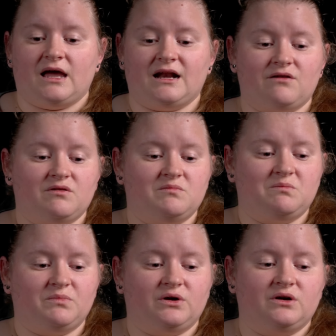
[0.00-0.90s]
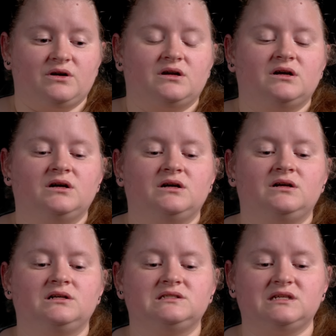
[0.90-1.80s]
And I remember
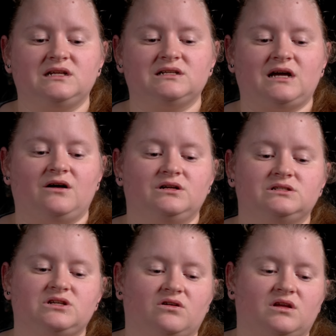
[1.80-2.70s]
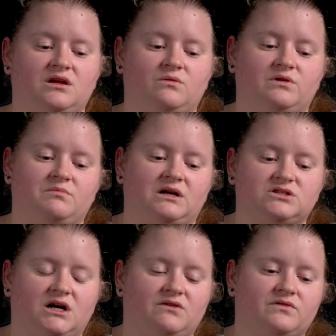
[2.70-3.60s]
sitting down and talking with my
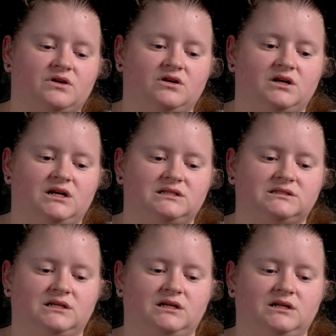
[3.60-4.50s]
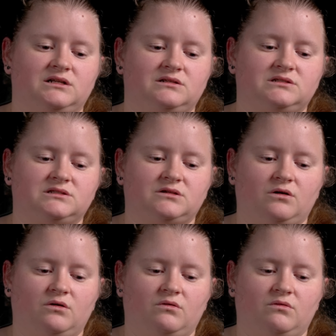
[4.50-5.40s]
trafficker, and I said,
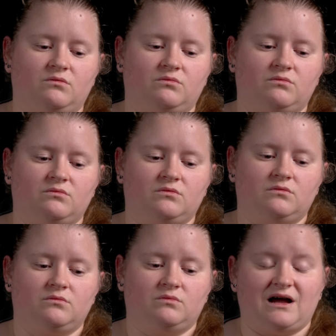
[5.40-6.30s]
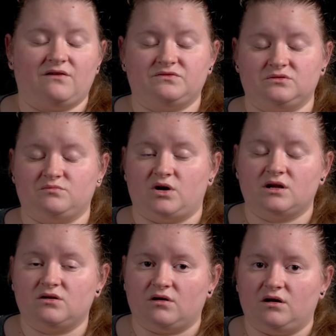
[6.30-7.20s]
so after
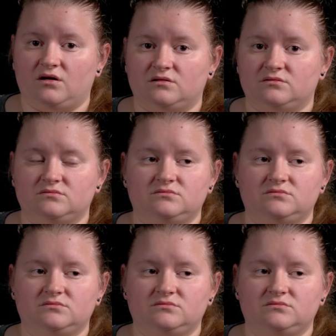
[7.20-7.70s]
Mardi Gras,